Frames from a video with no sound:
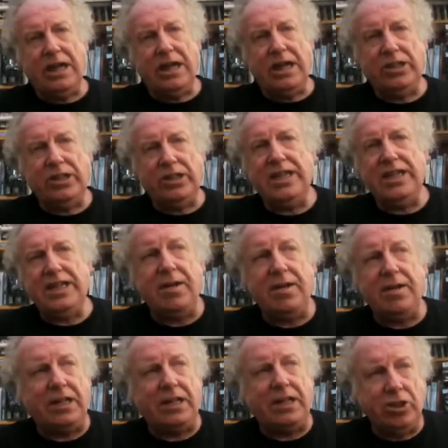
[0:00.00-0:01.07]
And she's
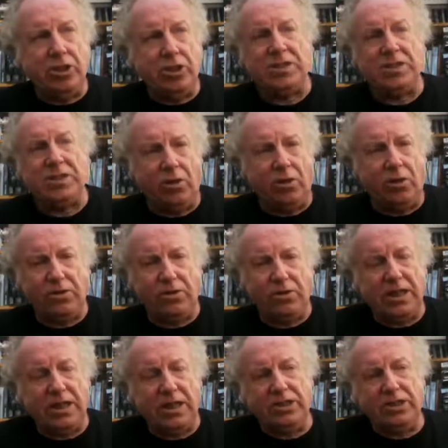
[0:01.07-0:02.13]
been a super
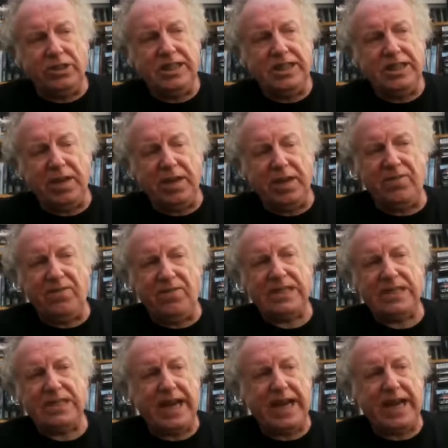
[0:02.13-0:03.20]
soldier, and she's been
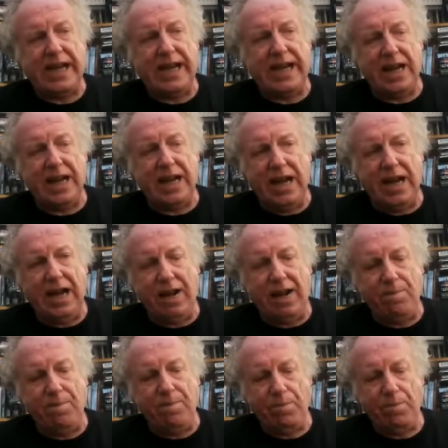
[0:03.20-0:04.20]
investigating. Um,